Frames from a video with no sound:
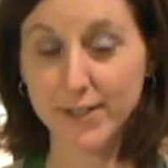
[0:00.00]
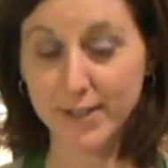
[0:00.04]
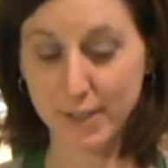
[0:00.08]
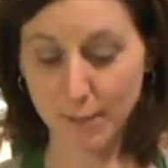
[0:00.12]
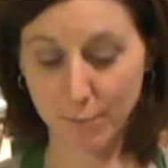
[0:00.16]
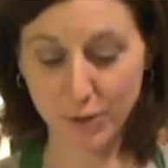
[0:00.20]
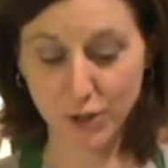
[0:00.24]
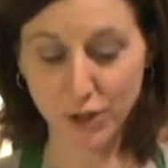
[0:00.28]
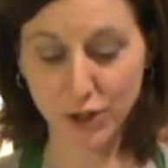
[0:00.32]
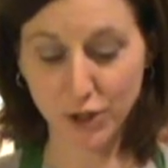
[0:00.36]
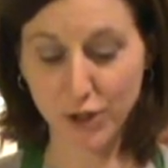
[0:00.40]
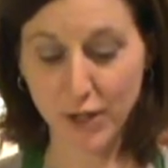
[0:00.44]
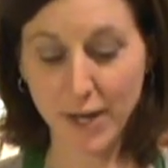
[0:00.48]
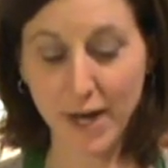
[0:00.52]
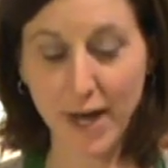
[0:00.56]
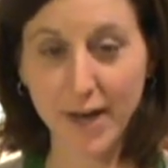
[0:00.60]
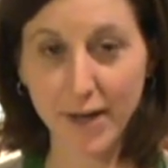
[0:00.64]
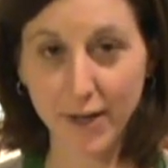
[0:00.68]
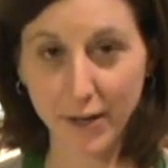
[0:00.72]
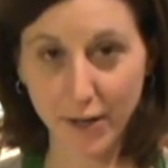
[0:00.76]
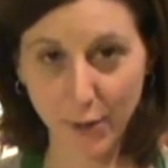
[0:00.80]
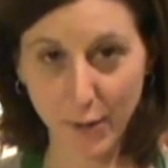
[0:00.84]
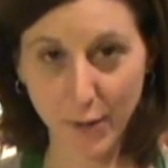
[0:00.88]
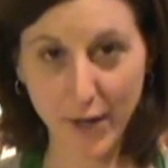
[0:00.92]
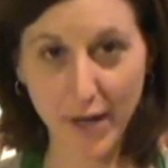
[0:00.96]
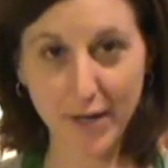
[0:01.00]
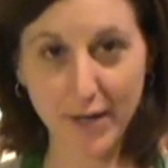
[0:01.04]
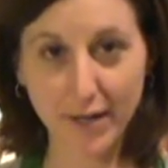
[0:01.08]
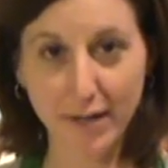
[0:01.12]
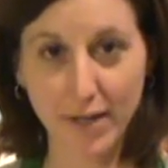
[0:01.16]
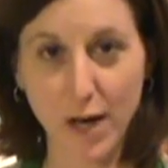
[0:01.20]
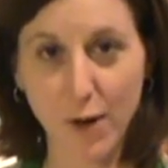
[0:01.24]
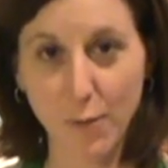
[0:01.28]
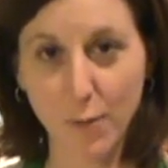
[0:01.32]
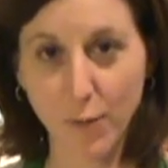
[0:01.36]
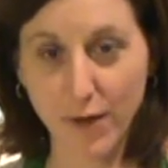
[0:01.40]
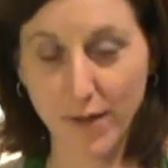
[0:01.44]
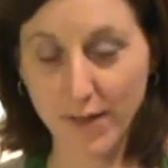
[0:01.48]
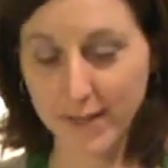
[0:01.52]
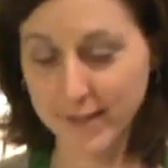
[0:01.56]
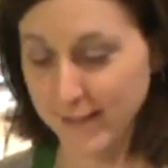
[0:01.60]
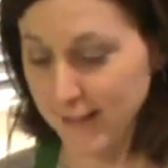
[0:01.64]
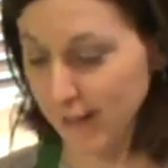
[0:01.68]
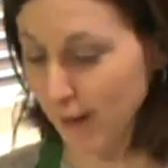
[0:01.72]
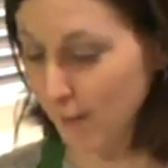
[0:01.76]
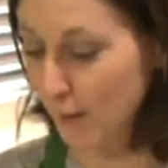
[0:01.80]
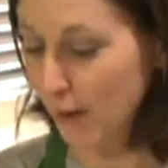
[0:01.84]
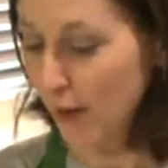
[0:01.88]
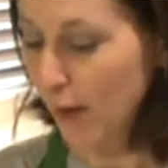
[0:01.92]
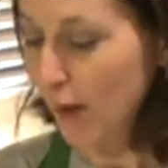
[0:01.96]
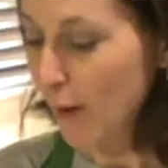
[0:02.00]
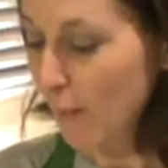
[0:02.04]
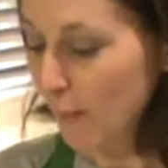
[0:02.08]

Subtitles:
I'm going to show you how to go ahead and cut one of these up.